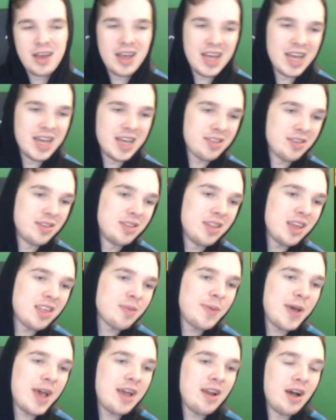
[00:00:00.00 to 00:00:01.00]
So
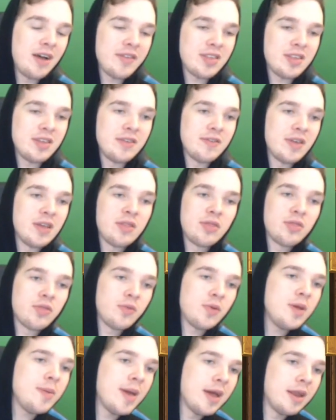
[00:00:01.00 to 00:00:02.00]
Dustbat, obviously,
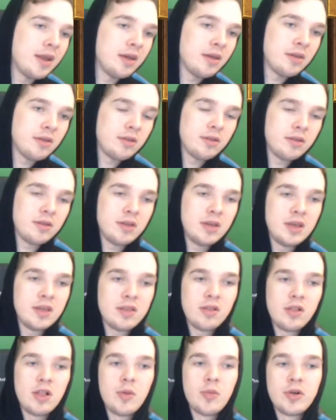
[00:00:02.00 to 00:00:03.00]
3 mana
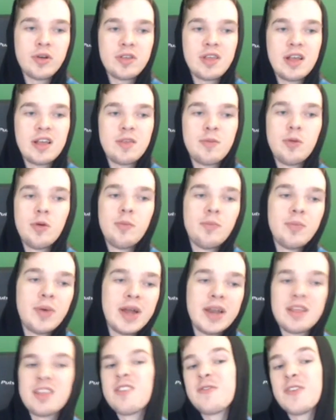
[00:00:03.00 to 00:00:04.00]
is a lot more accessible,
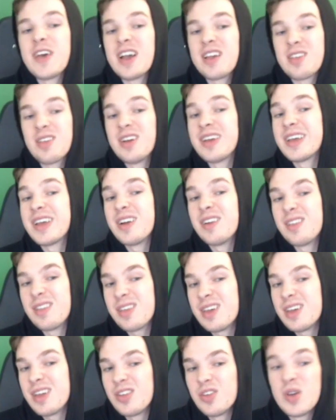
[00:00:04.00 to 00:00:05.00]
but its effect's not
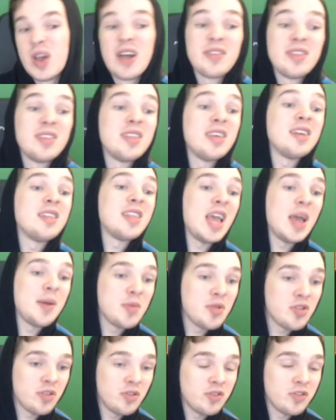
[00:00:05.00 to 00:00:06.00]
guaranteed. You have to take
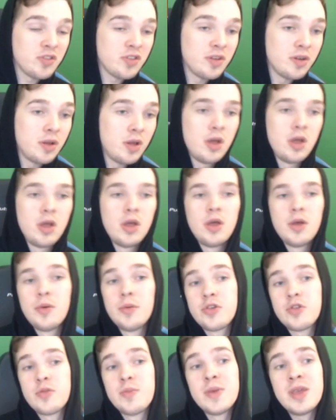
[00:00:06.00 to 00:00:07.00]
damage in your turn,
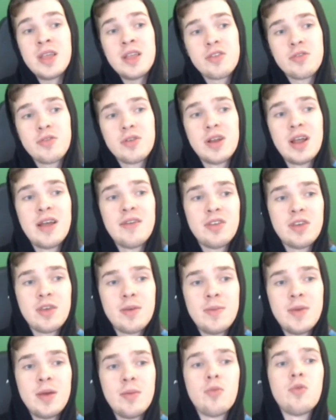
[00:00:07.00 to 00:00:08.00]
which means you're going to have to
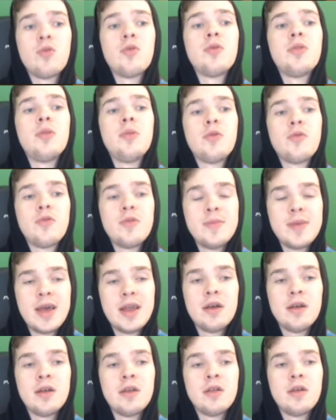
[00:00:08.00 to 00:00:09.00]
commit more than 3
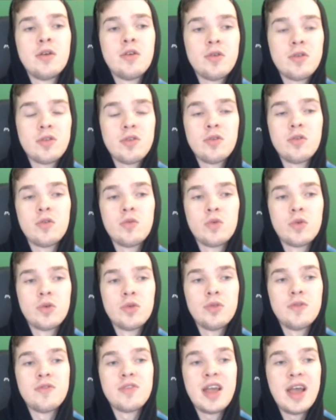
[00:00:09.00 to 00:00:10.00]
mana crystals
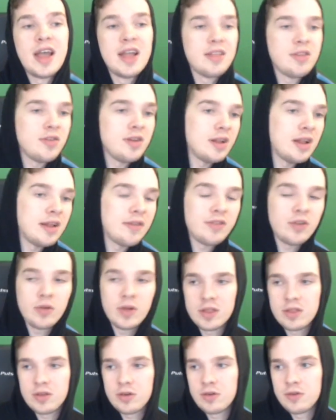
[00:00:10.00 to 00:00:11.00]
worth of stats. So you're going to have to go
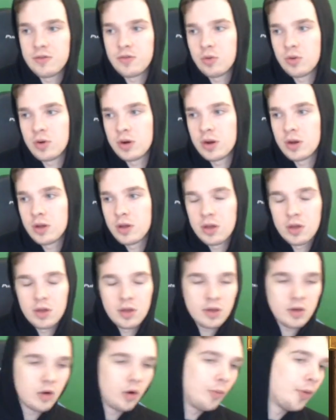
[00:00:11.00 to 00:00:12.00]
like turn 4,
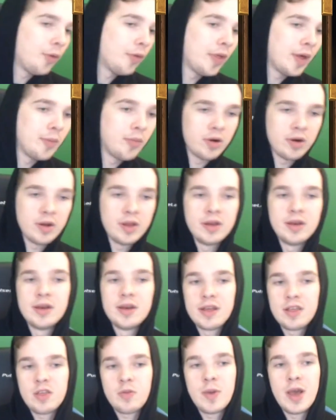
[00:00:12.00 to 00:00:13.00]
Kobold Librarian and
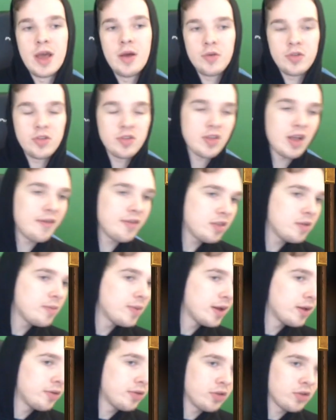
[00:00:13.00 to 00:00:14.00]
Dustbat, which is obviously
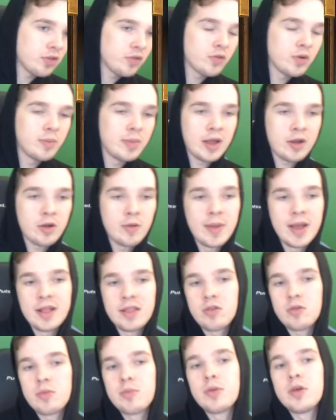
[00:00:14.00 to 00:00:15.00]
better than just Grim
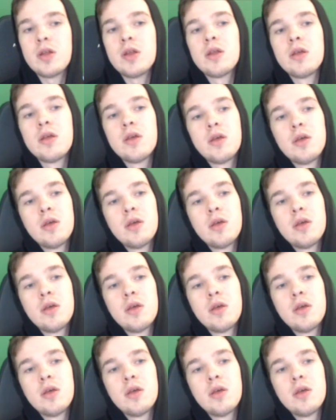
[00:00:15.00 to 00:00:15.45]
Necromancer, but